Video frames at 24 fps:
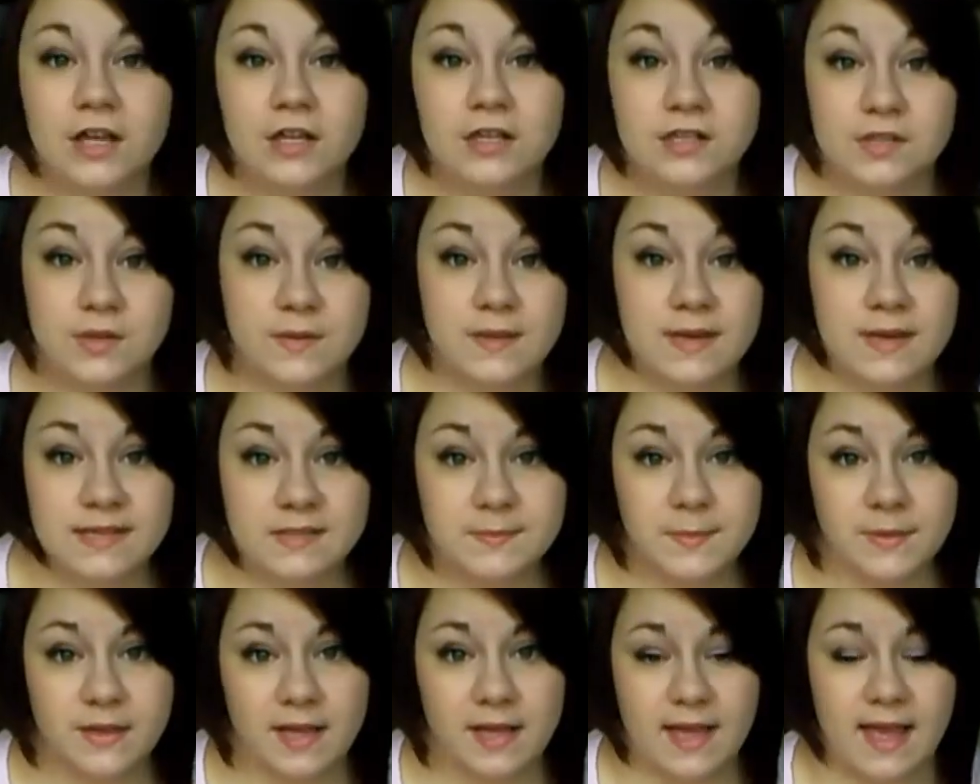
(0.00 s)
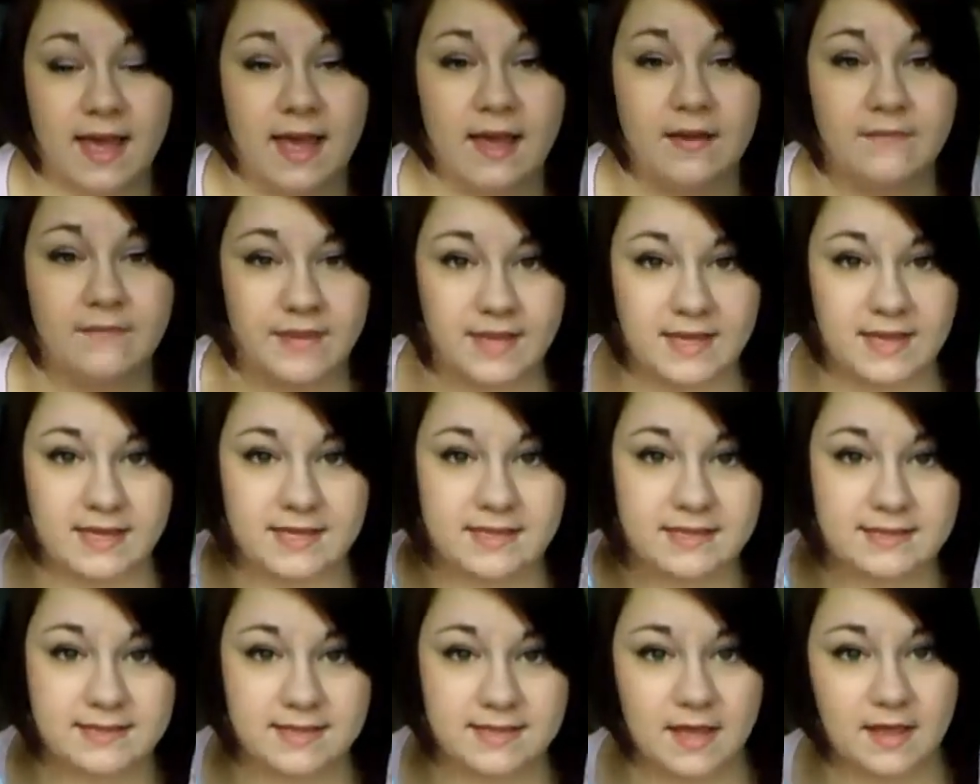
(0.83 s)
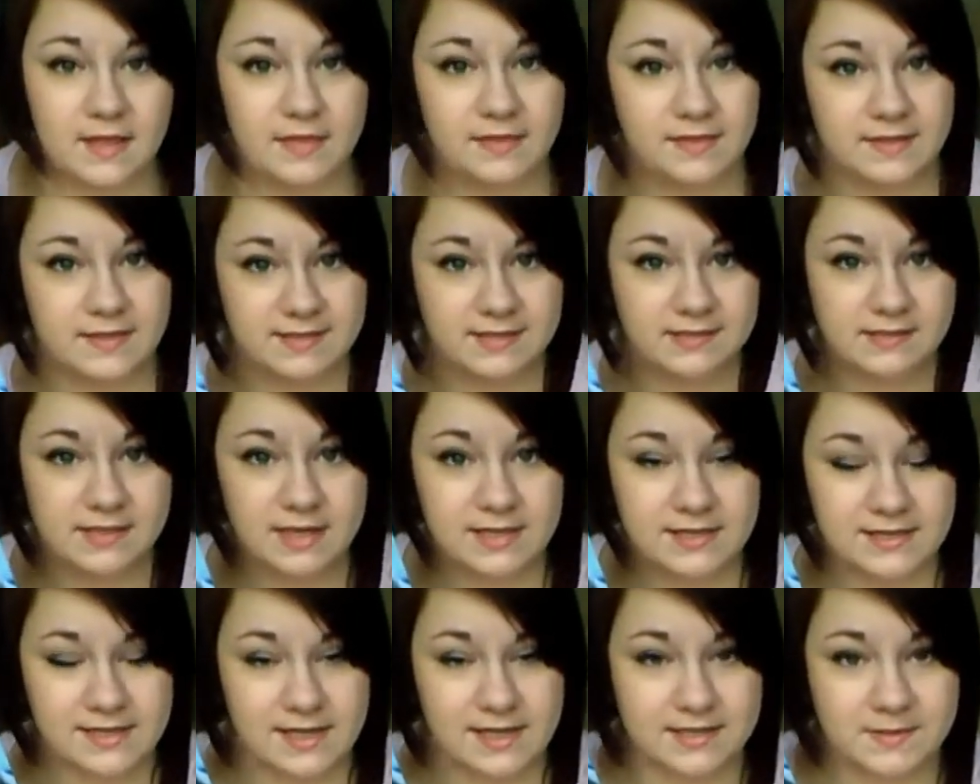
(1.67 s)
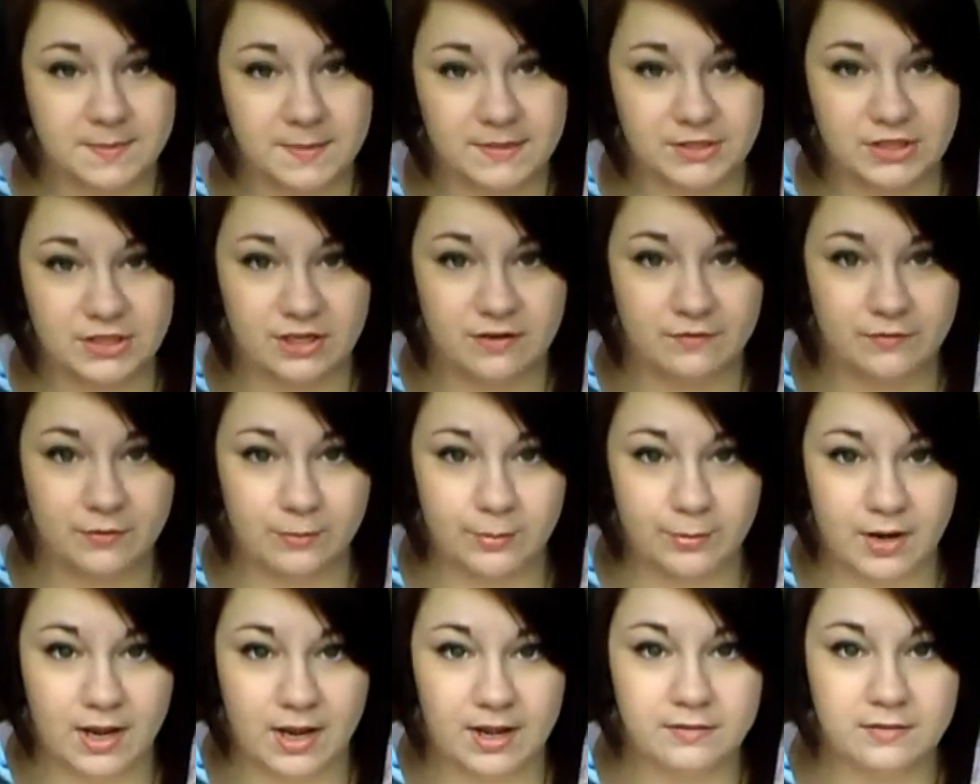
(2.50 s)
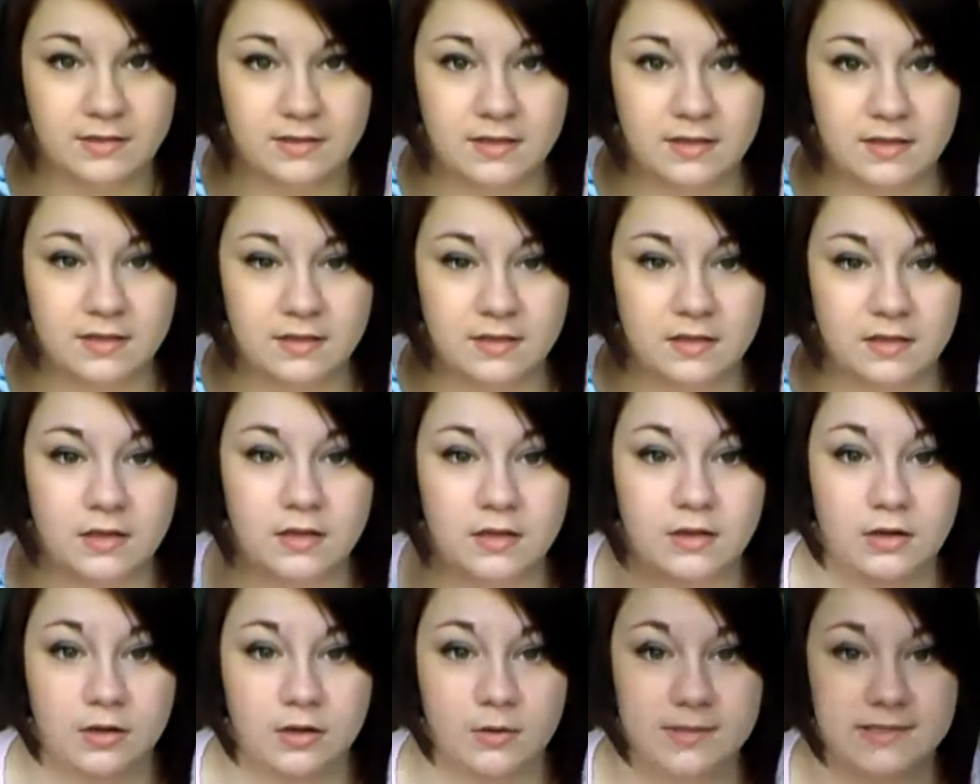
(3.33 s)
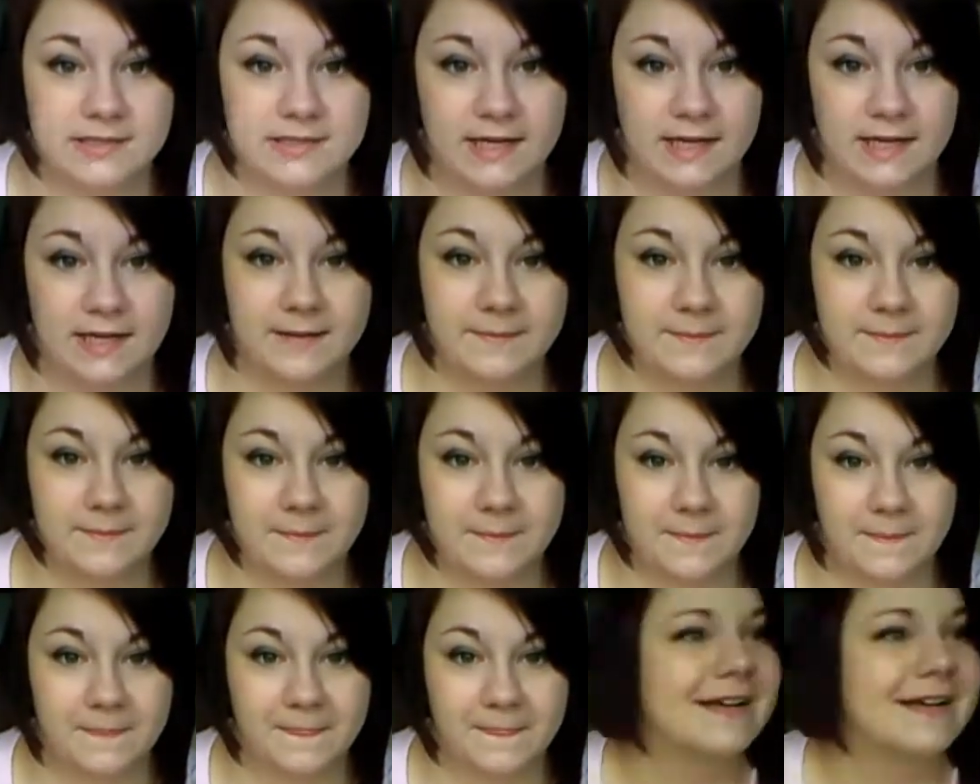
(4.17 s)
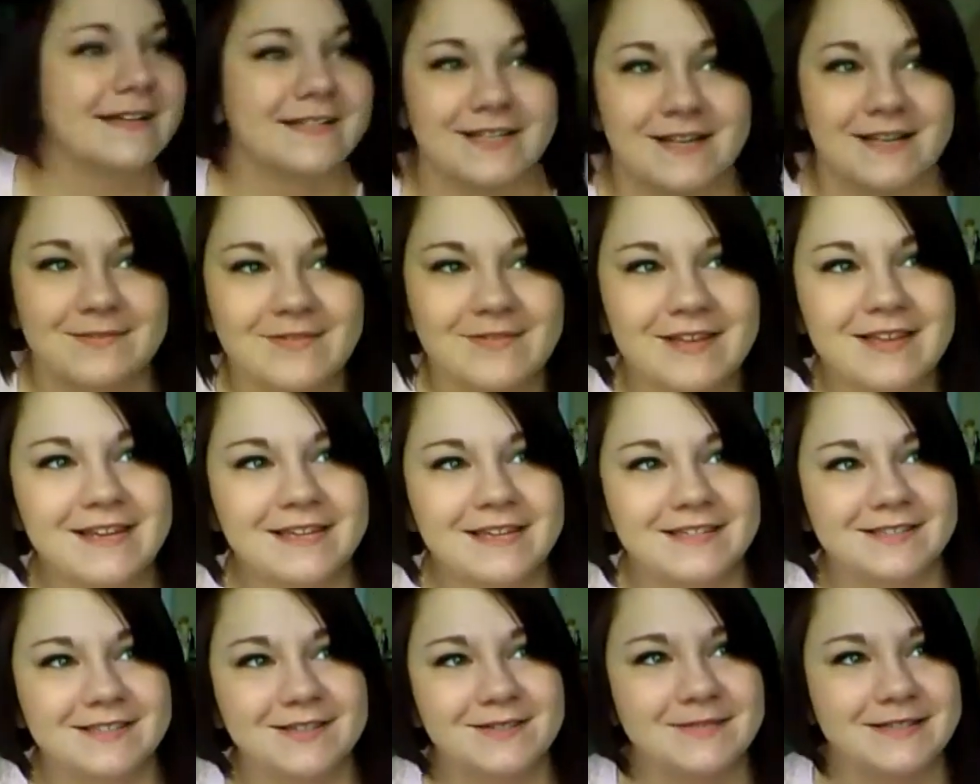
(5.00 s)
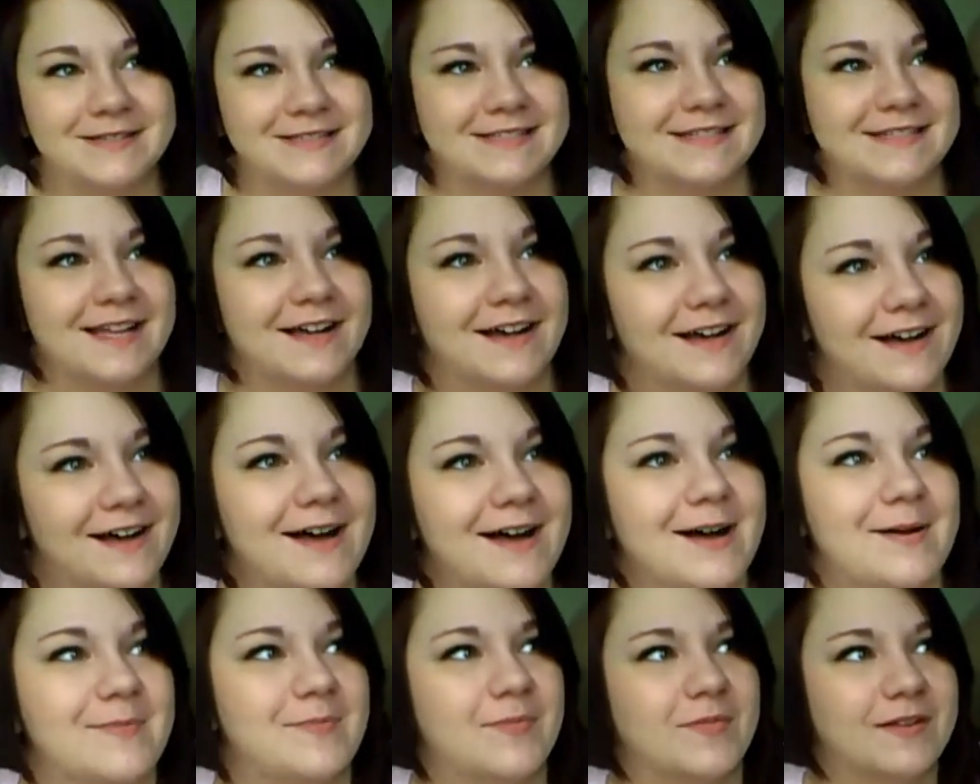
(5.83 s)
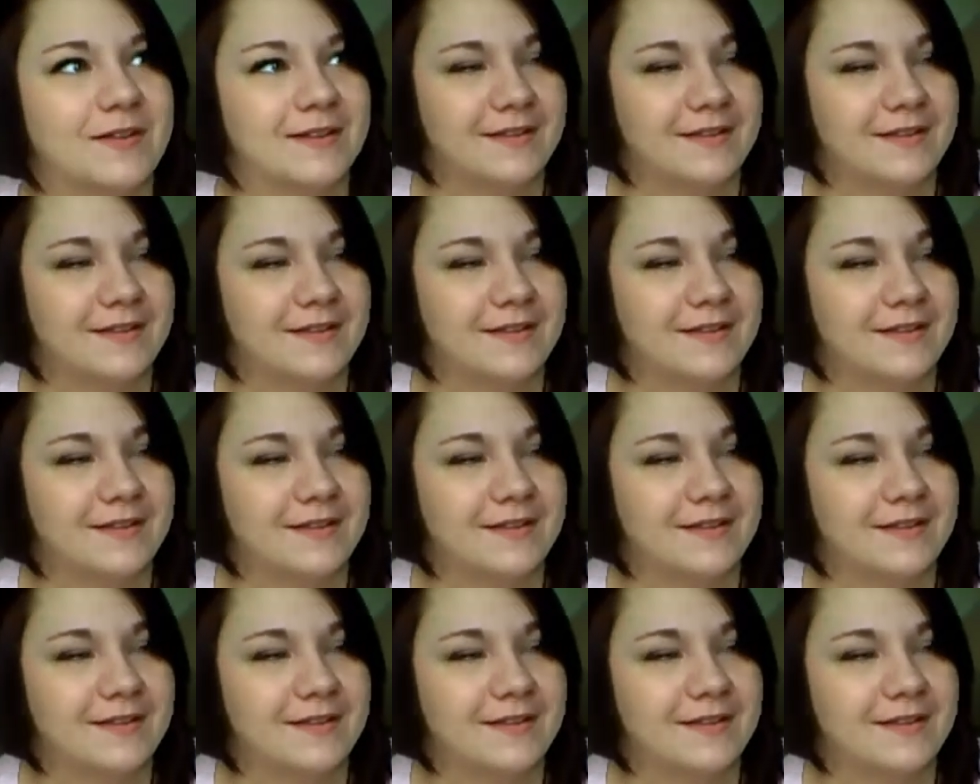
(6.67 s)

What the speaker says: So the next book I have is This Is Not a Test by Jennifer Brown. No, it's not. Gosh, I'm getting so mixed up.